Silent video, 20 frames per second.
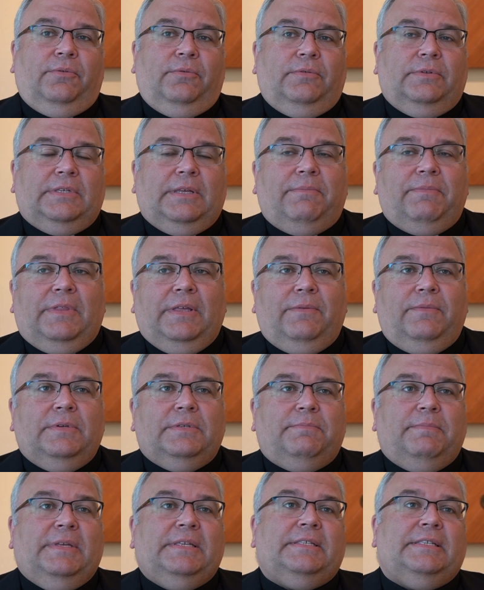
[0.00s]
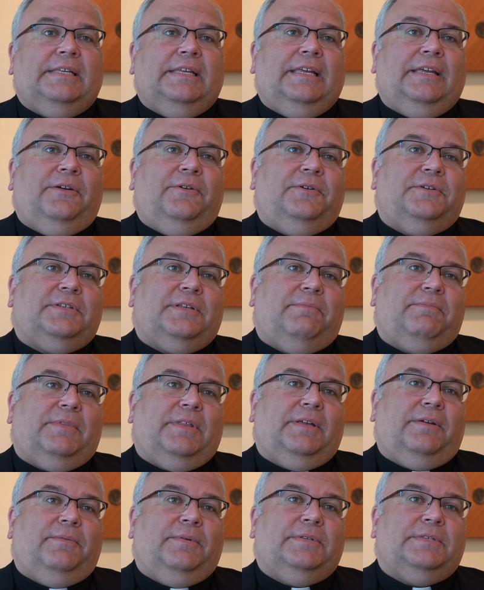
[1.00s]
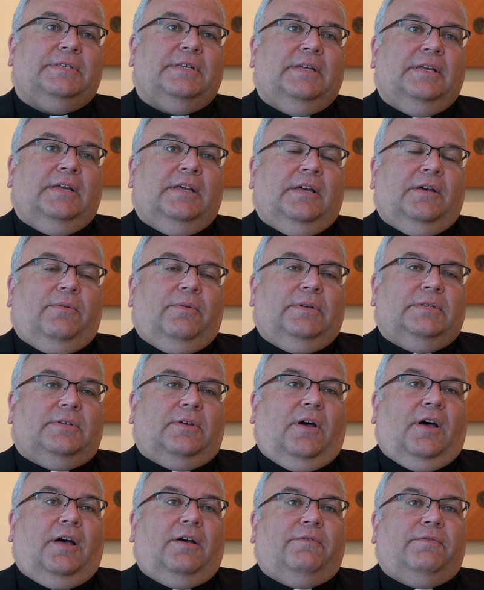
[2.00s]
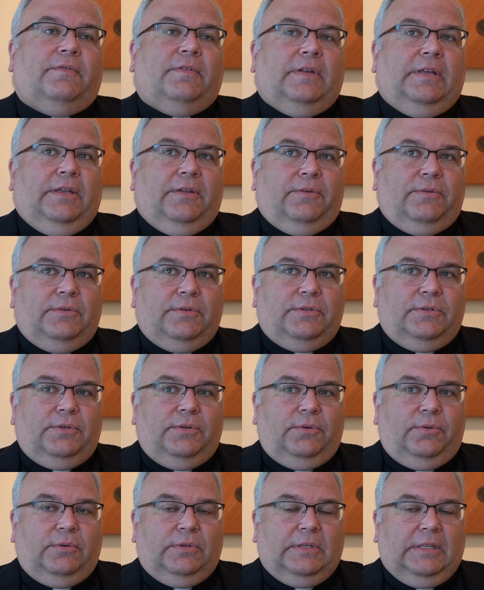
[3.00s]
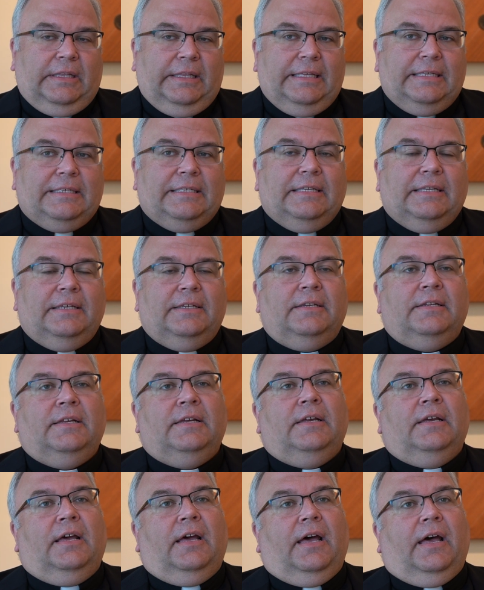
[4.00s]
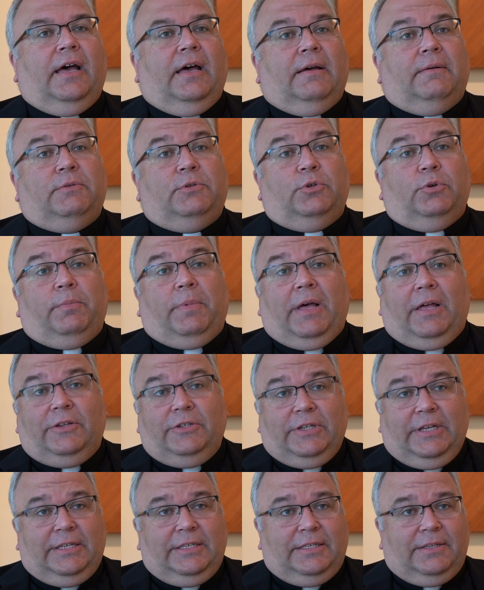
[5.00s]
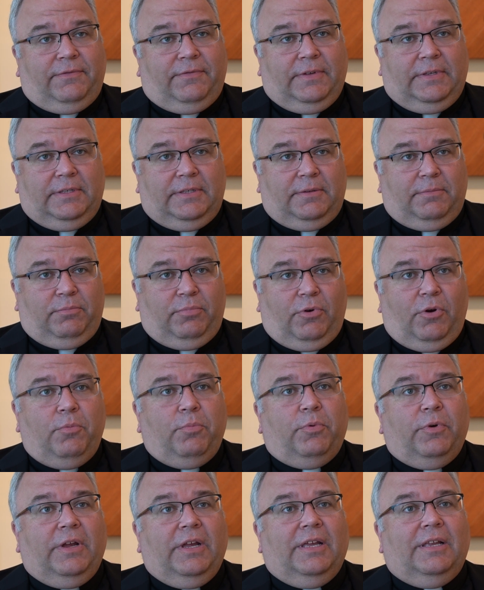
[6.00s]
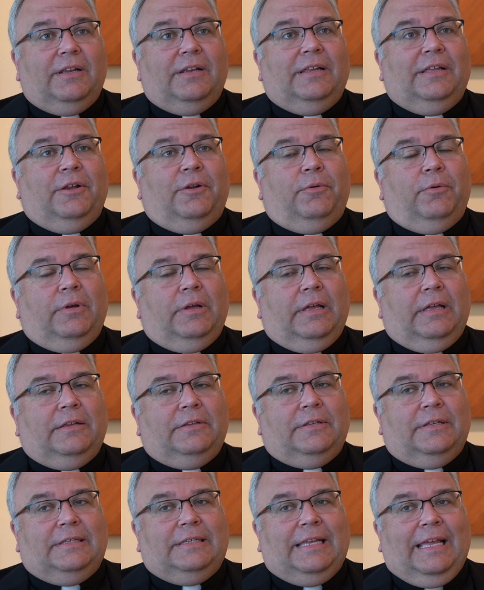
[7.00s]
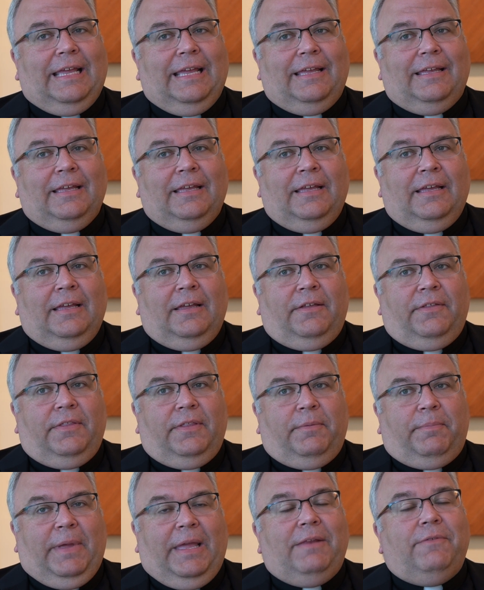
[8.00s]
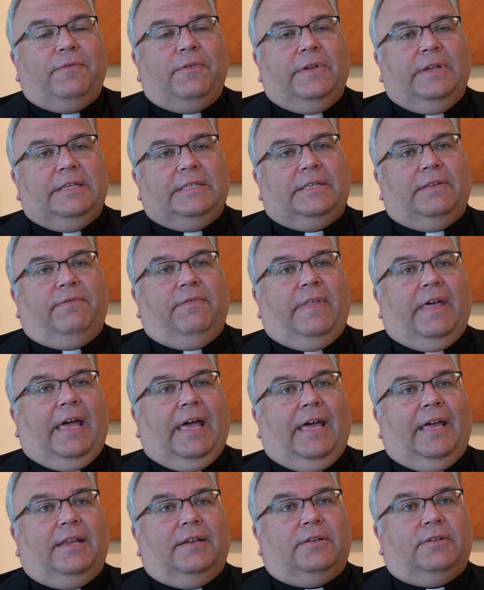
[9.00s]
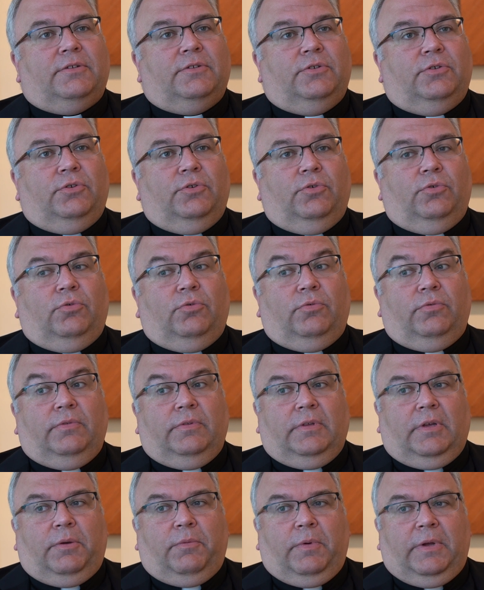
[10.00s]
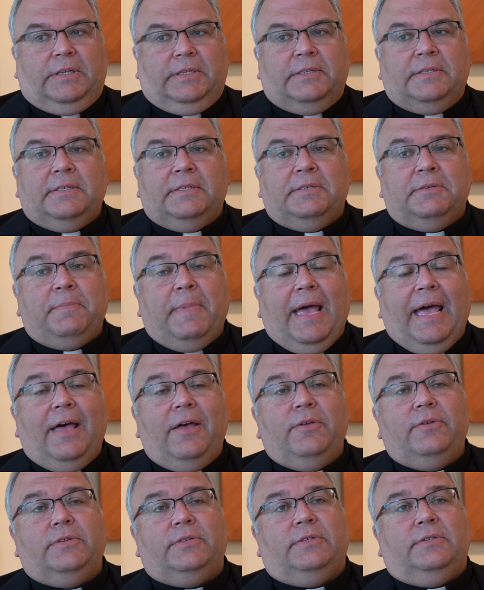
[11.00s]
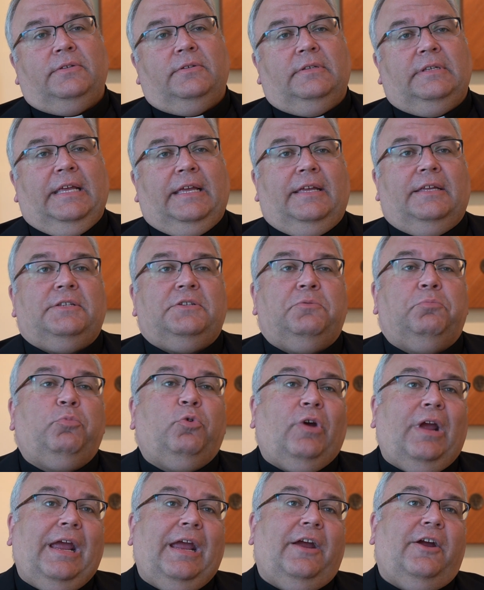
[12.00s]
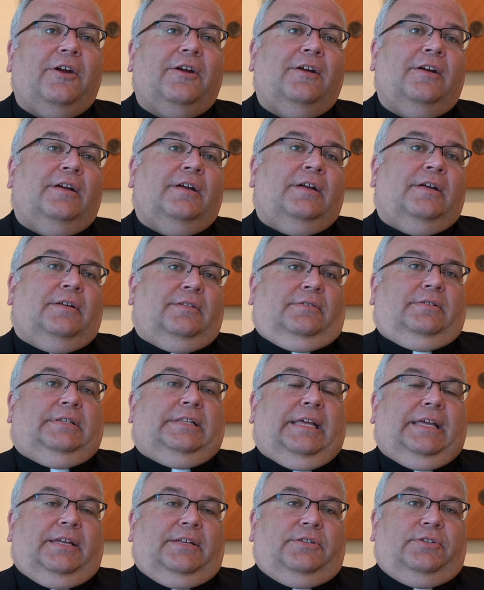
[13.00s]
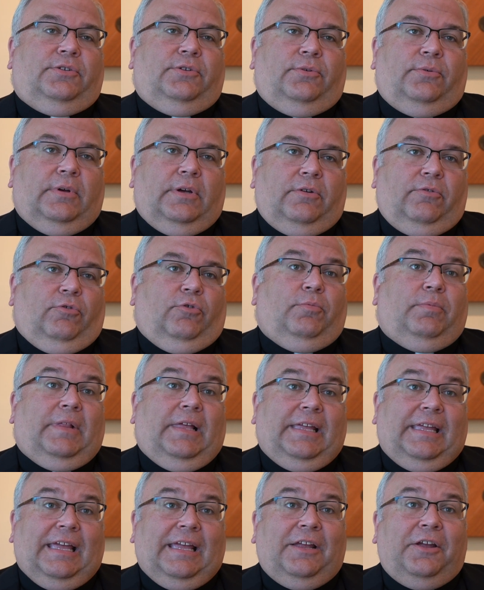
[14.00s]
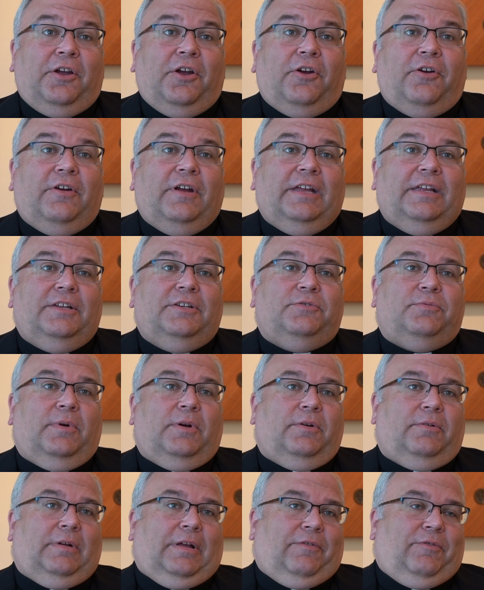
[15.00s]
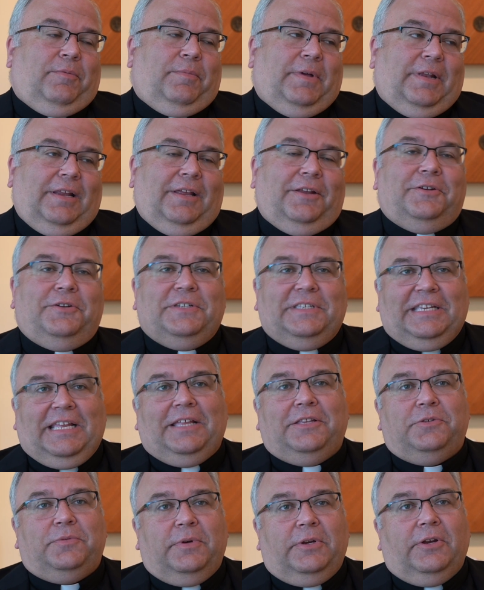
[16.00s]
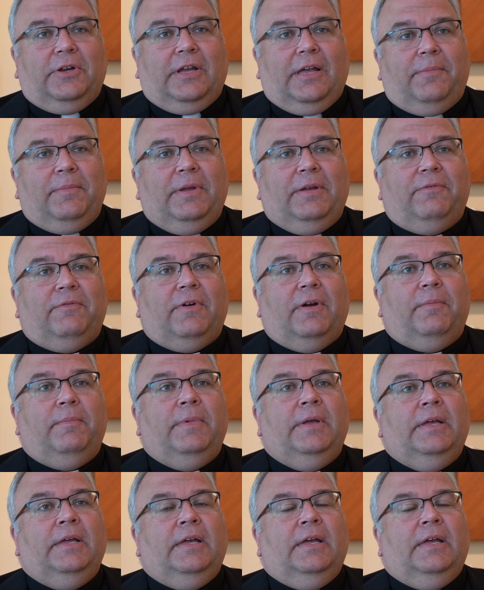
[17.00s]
something was missing or something was off, to listen, to apologize if it's appropriate, to take the painfulness of that to one's spouse, to take it to prayer, to take it to a group like EnCourage, where everybody understands where you're coming from.